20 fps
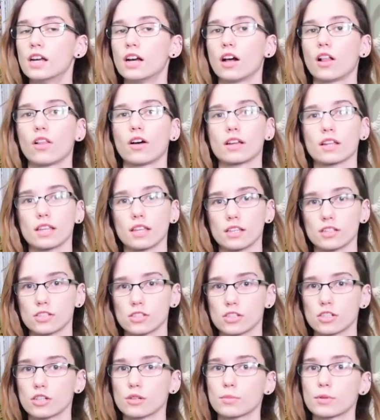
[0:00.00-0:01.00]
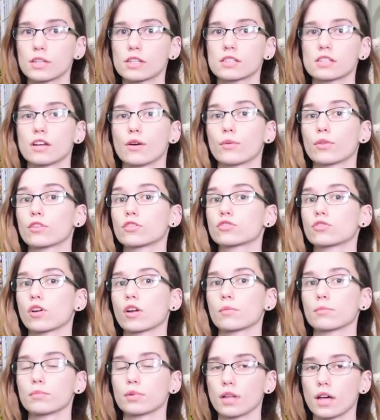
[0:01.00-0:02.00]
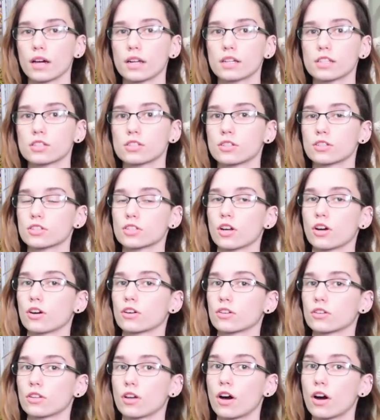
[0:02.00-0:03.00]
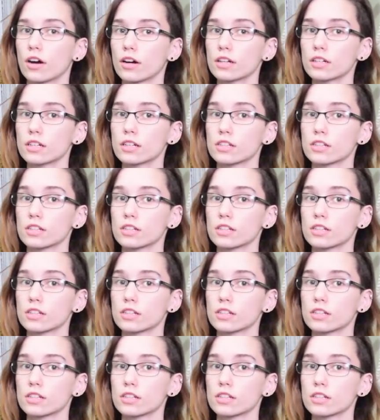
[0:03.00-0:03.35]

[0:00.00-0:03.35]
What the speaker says: a lot easier, because now when they're drawing blood it's not as hard on the heart,